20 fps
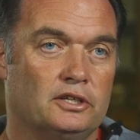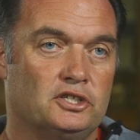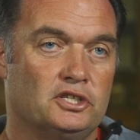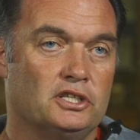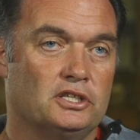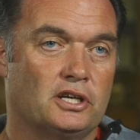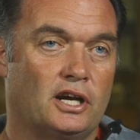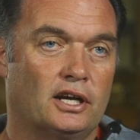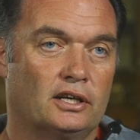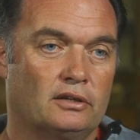she
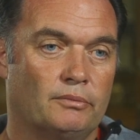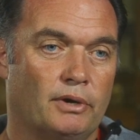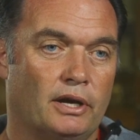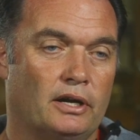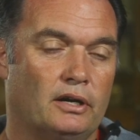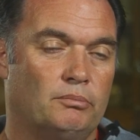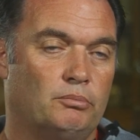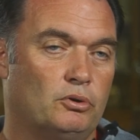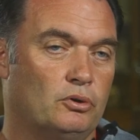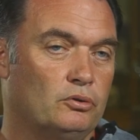talked about
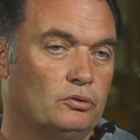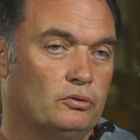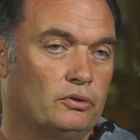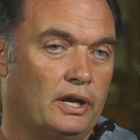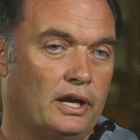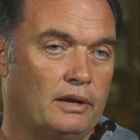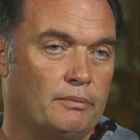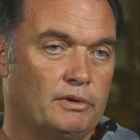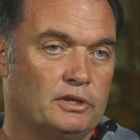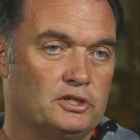our
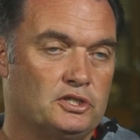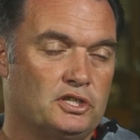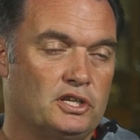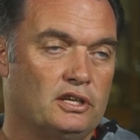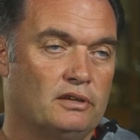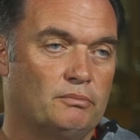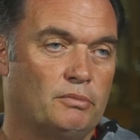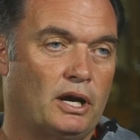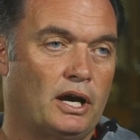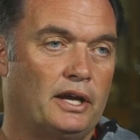program, and she
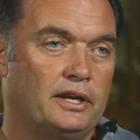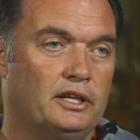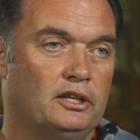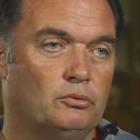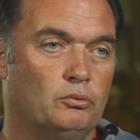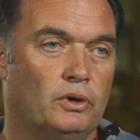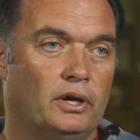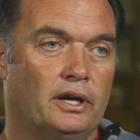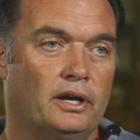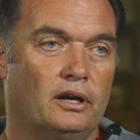embodied
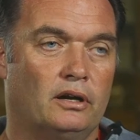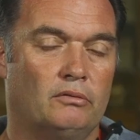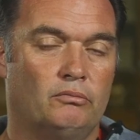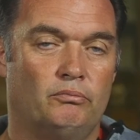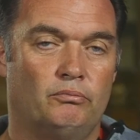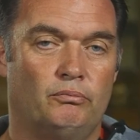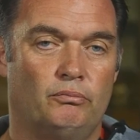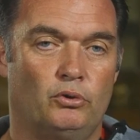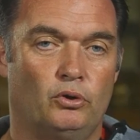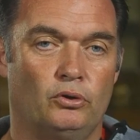what our
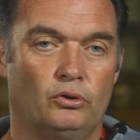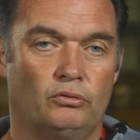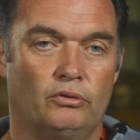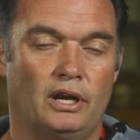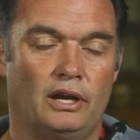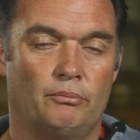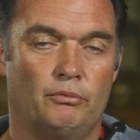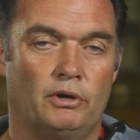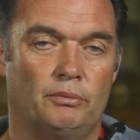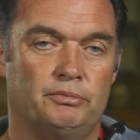
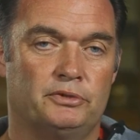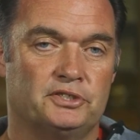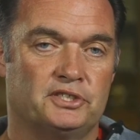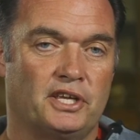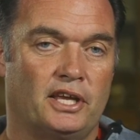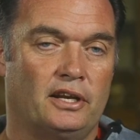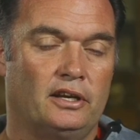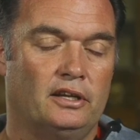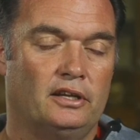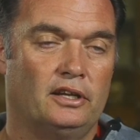program
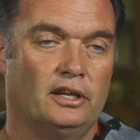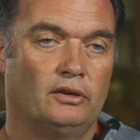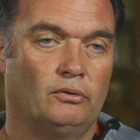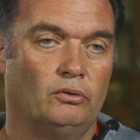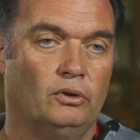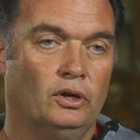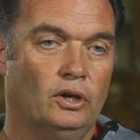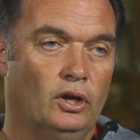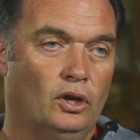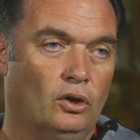represented and
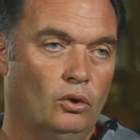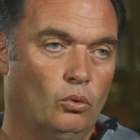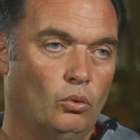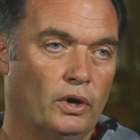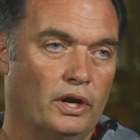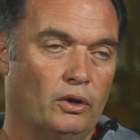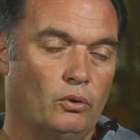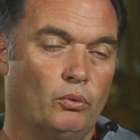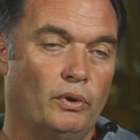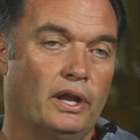
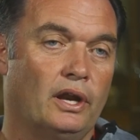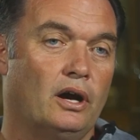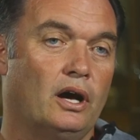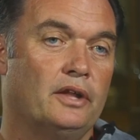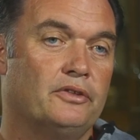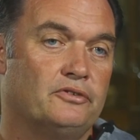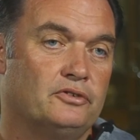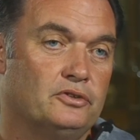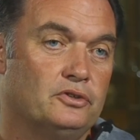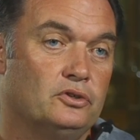what it went
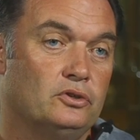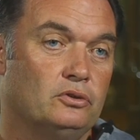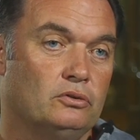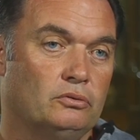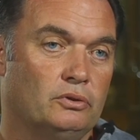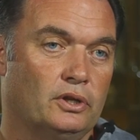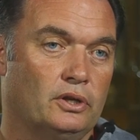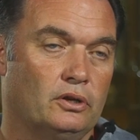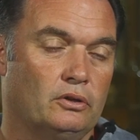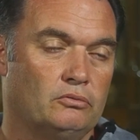on to
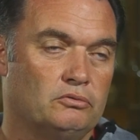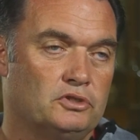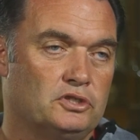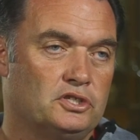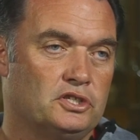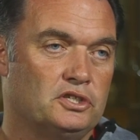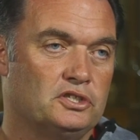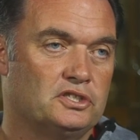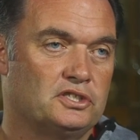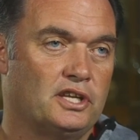do. You know,
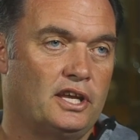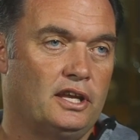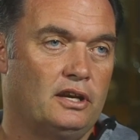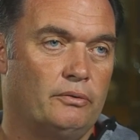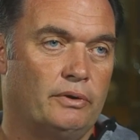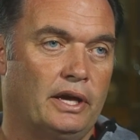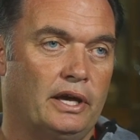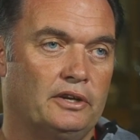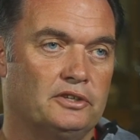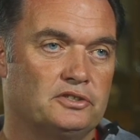she stayed
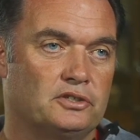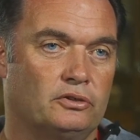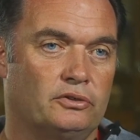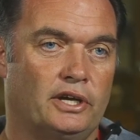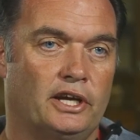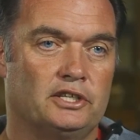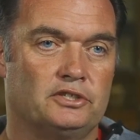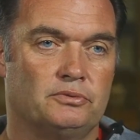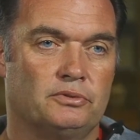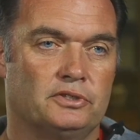around as a
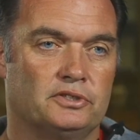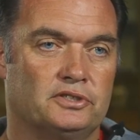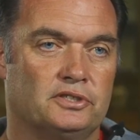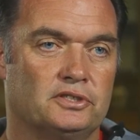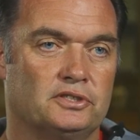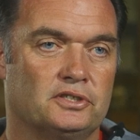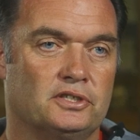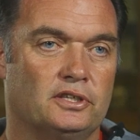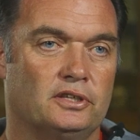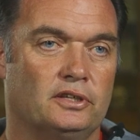graduate
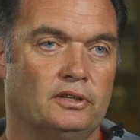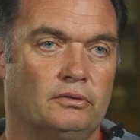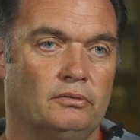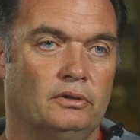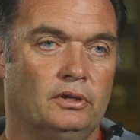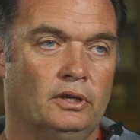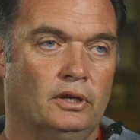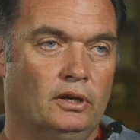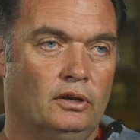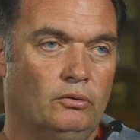assistant and
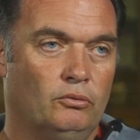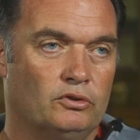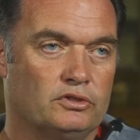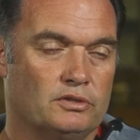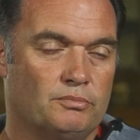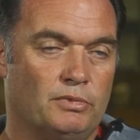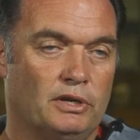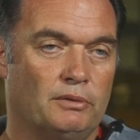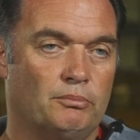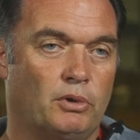was
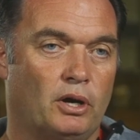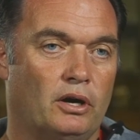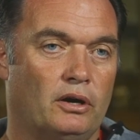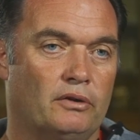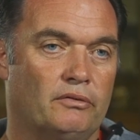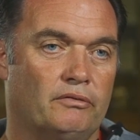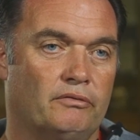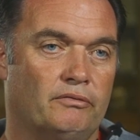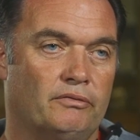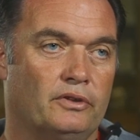a big part
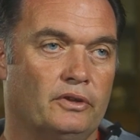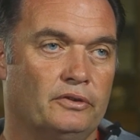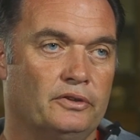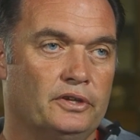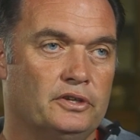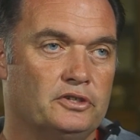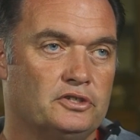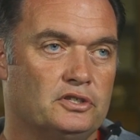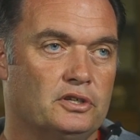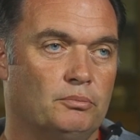of the
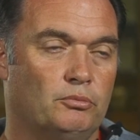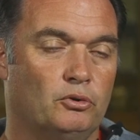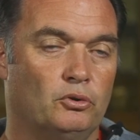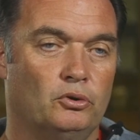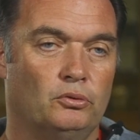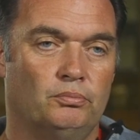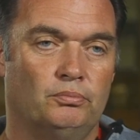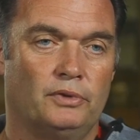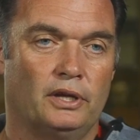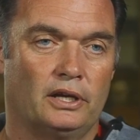leadership
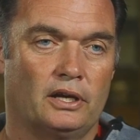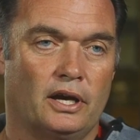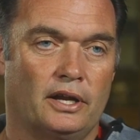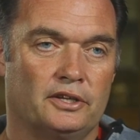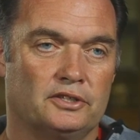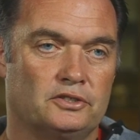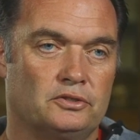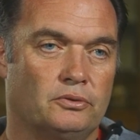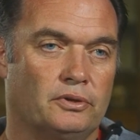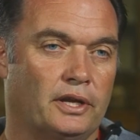group that got
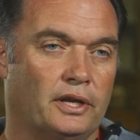us to a